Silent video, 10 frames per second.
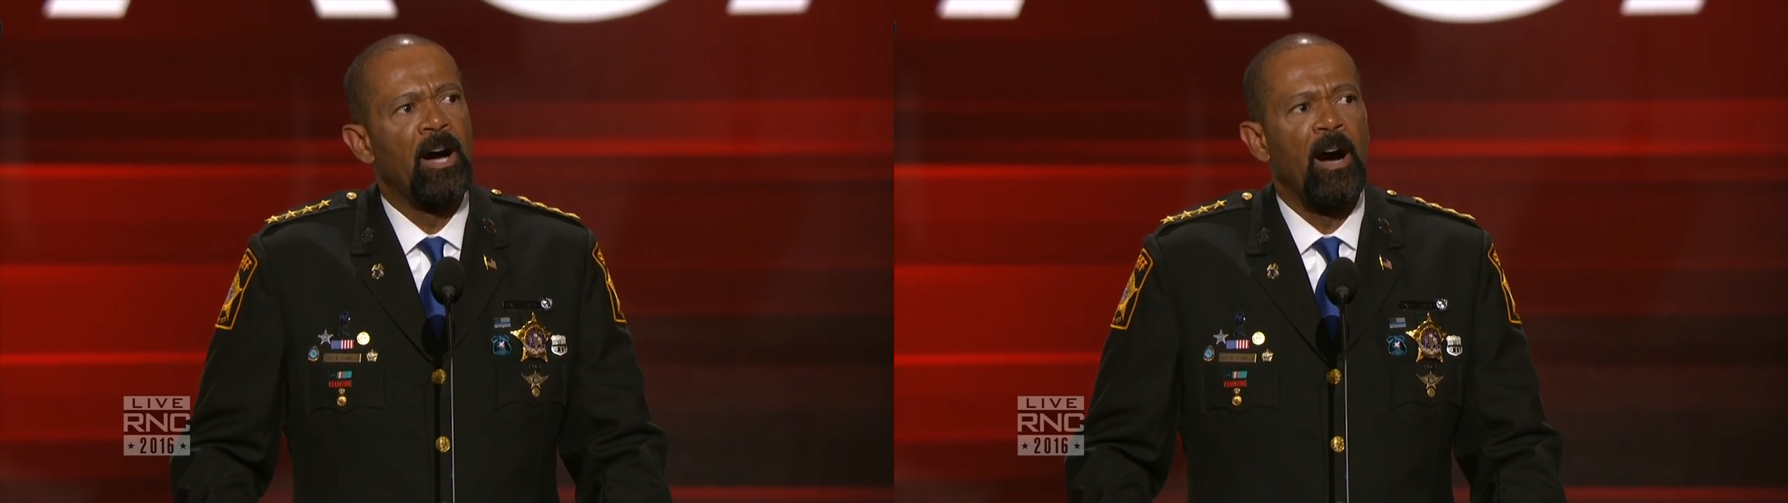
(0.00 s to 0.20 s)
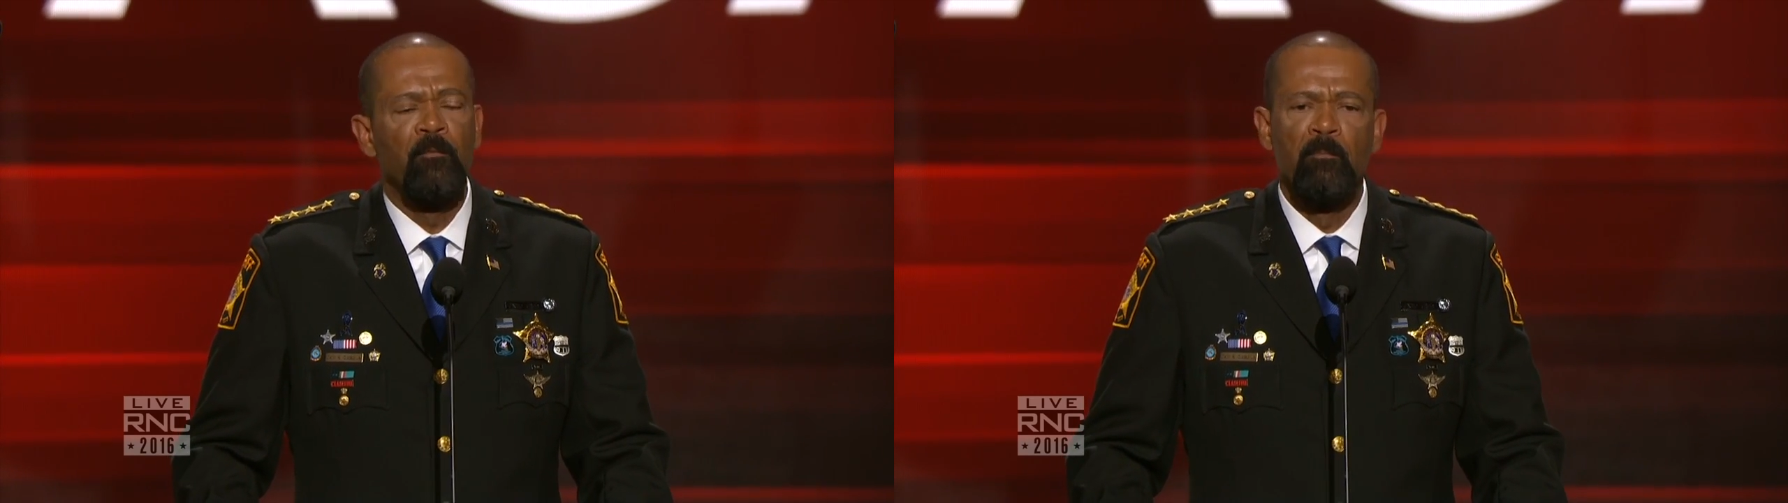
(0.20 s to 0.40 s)

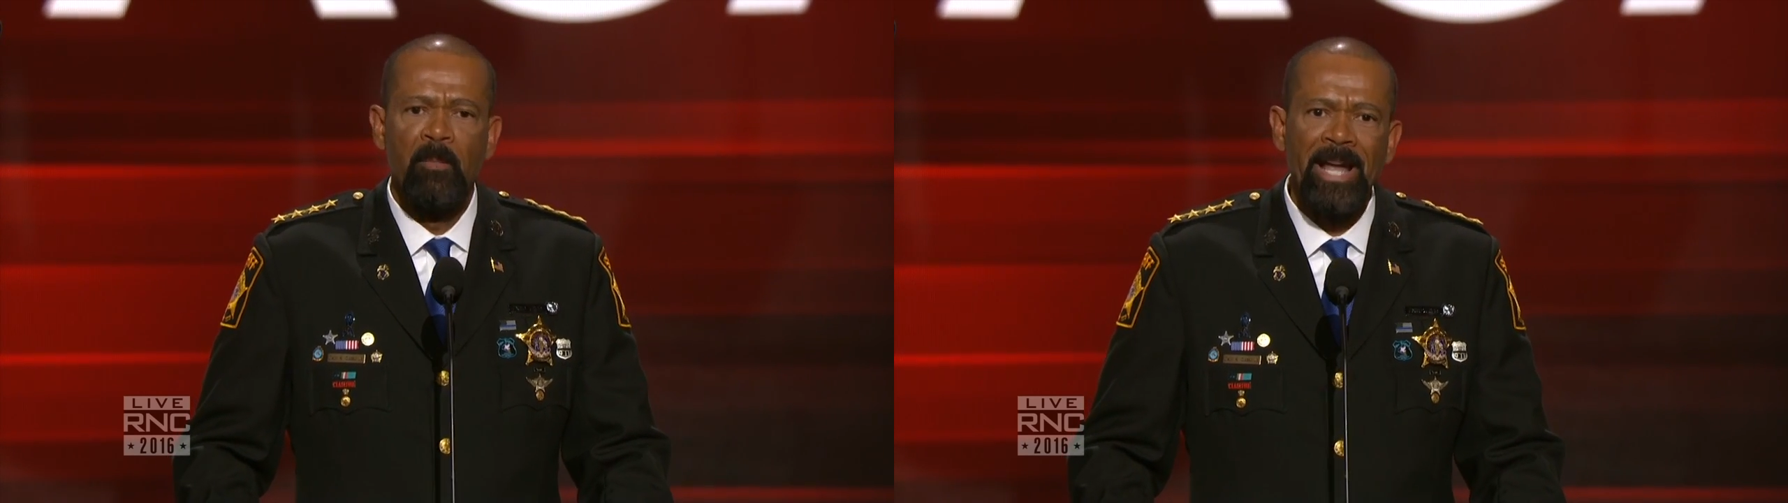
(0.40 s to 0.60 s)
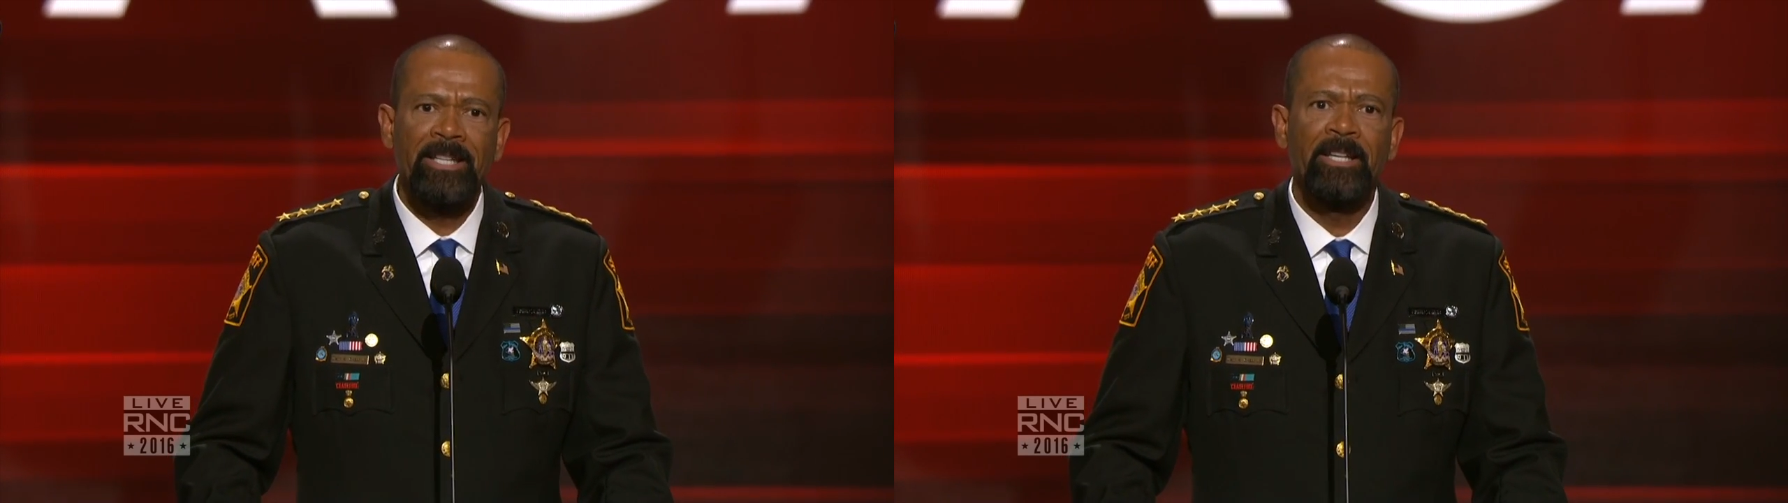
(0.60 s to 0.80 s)
of
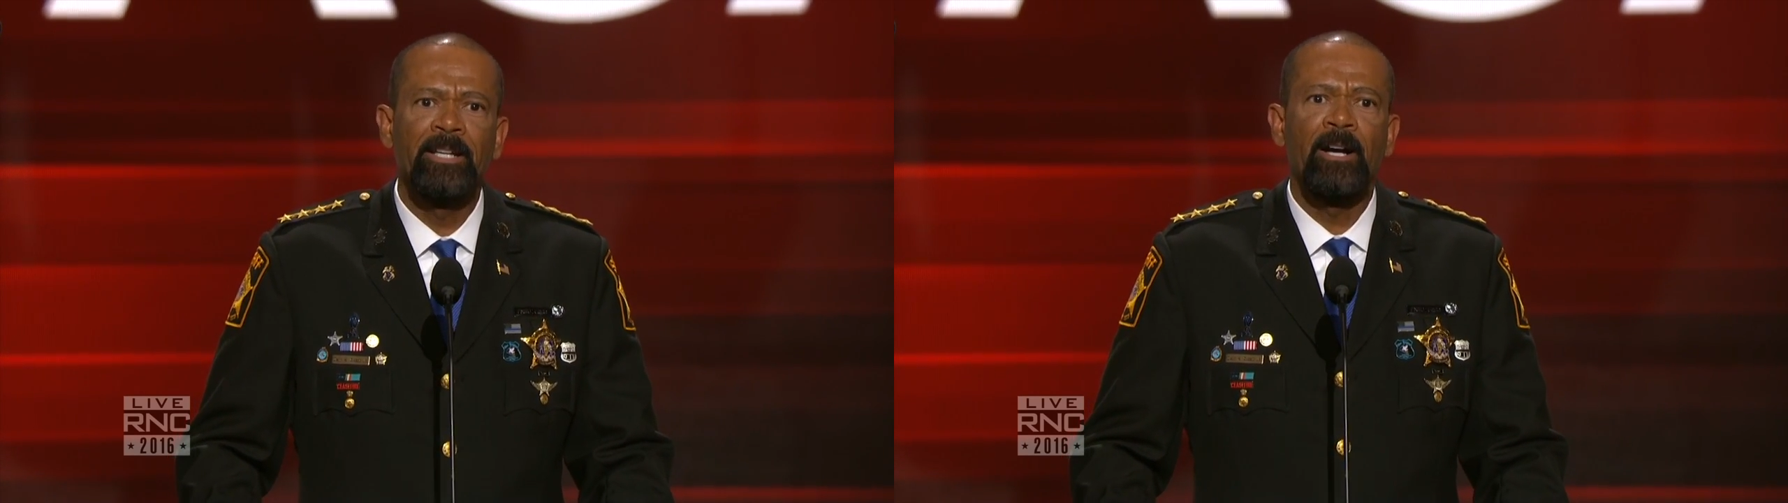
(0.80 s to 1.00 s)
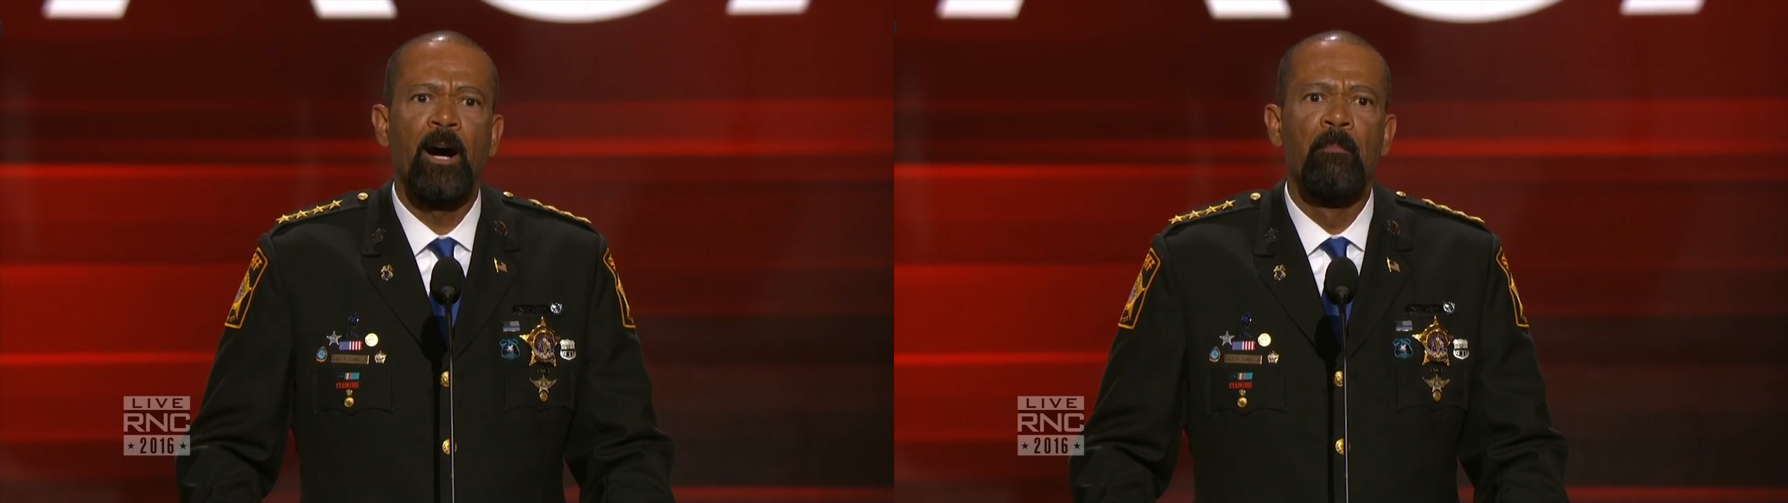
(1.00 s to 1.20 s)

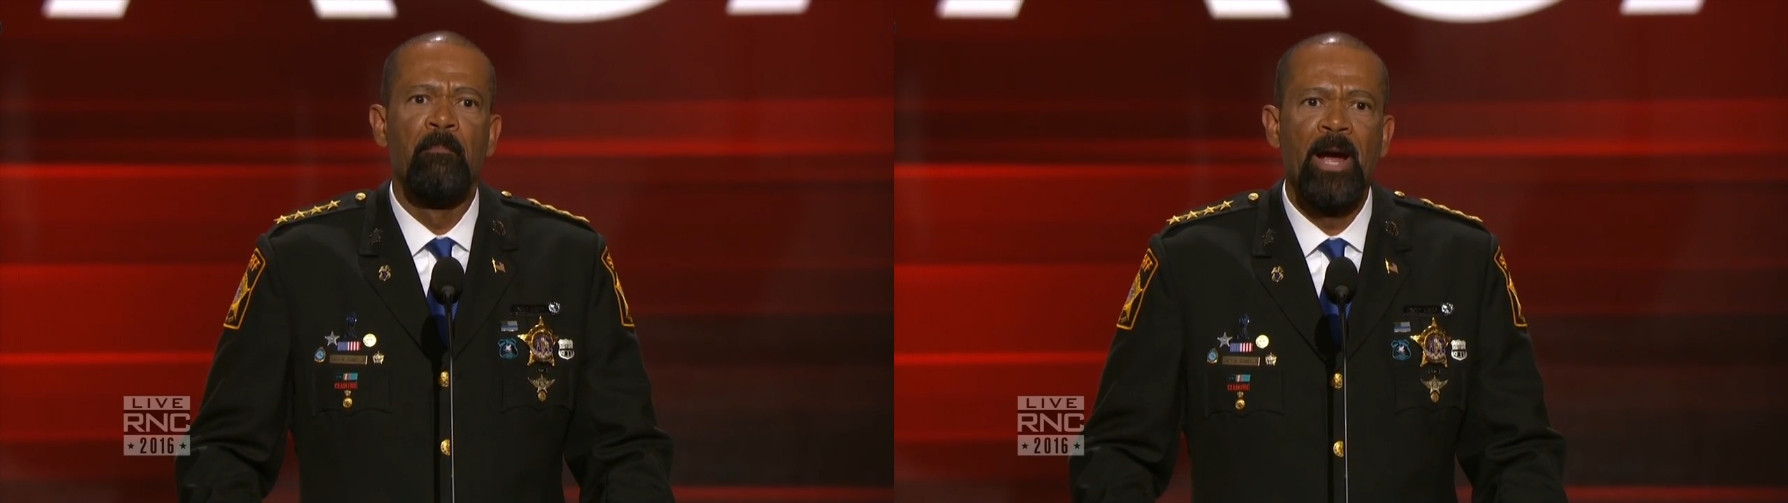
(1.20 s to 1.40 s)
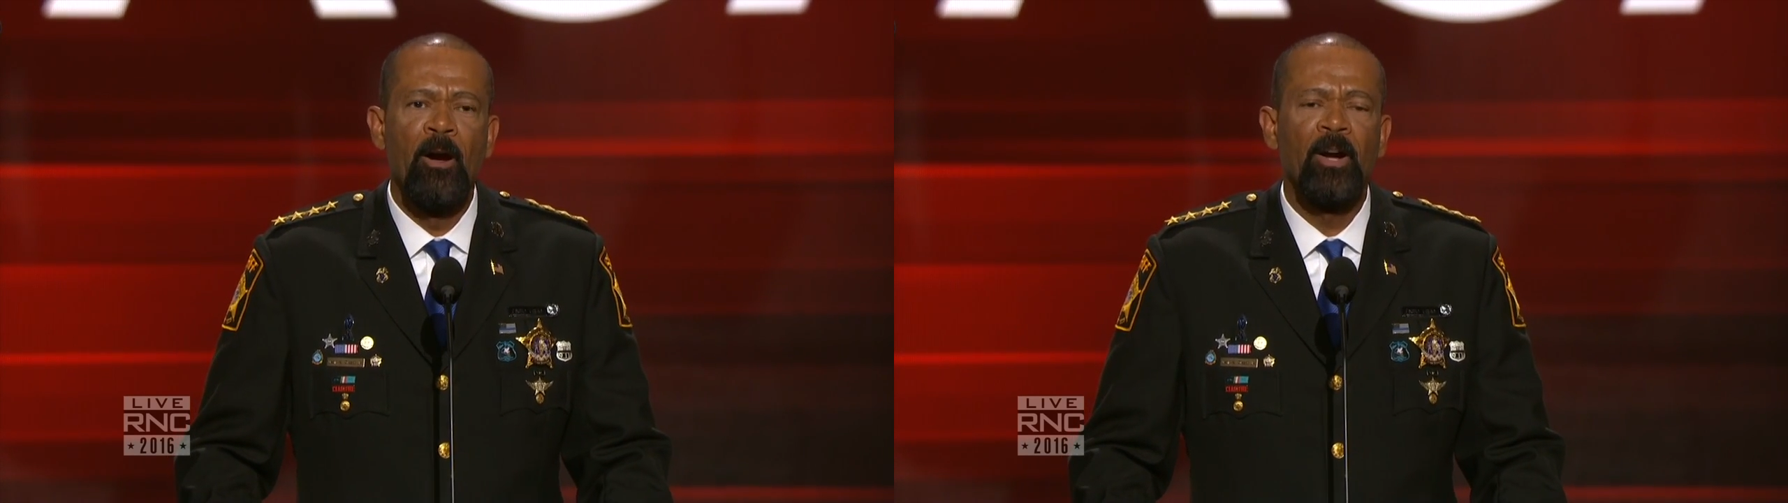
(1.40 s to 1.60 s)
making
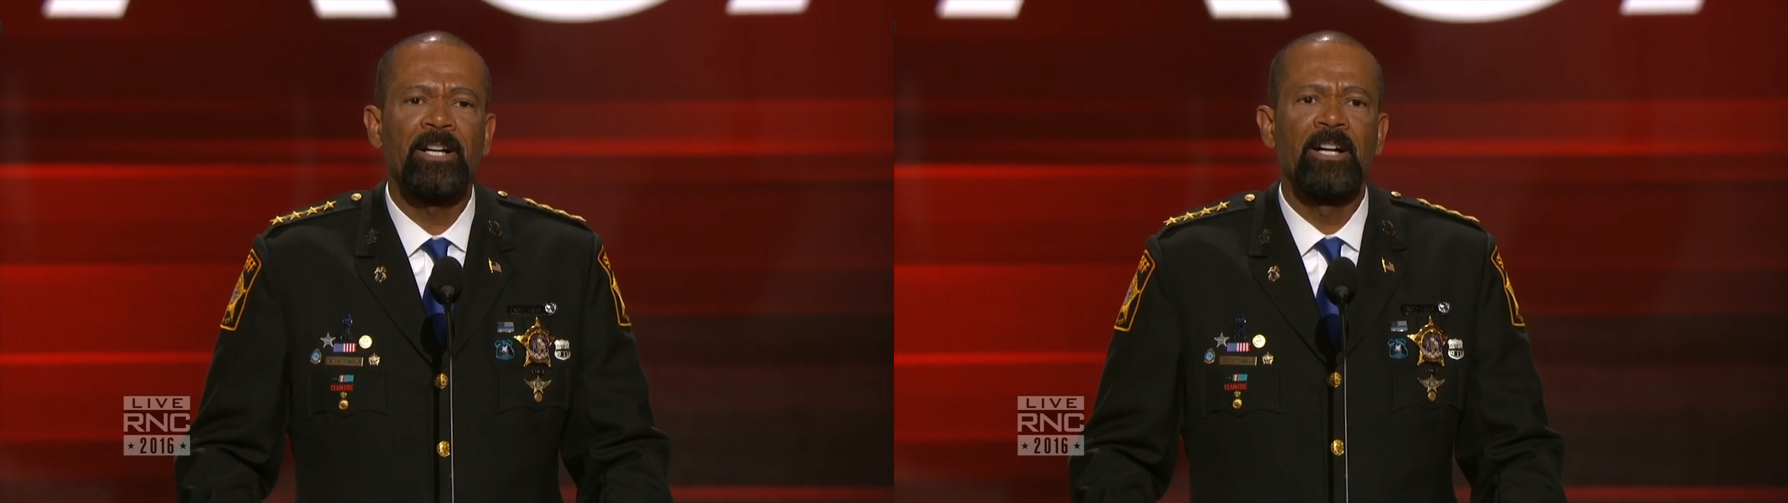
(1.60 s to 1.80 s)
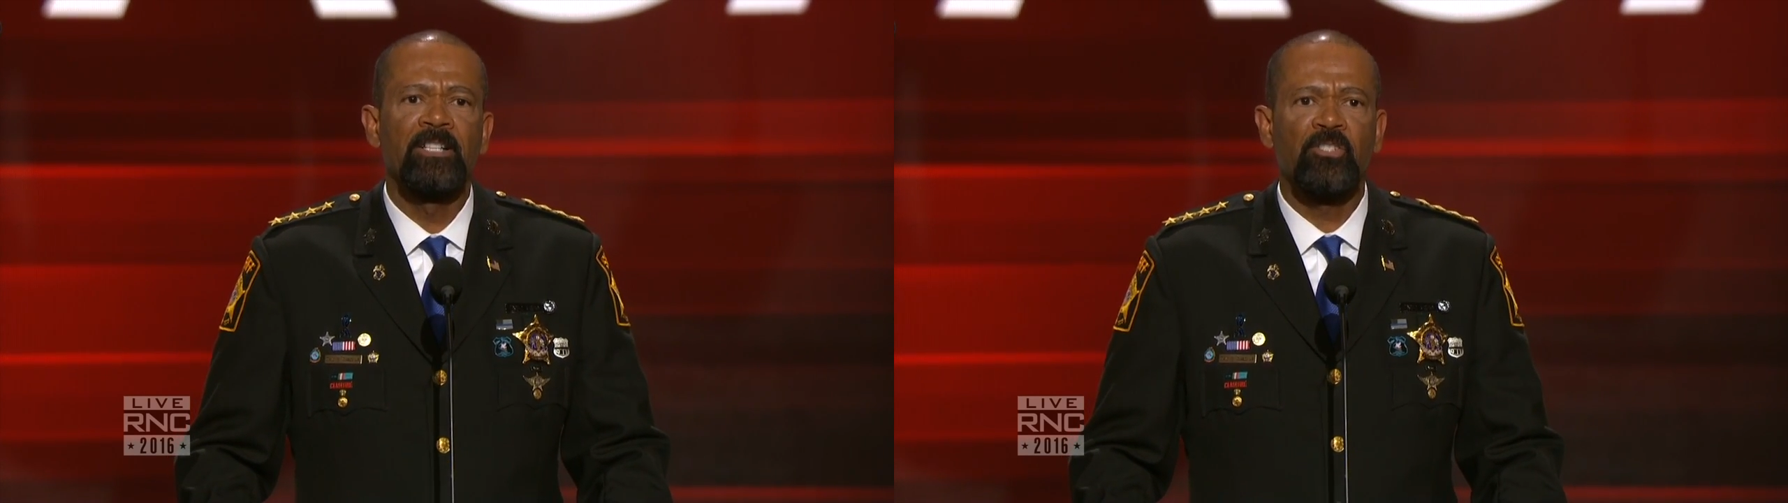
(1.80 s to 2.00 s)
America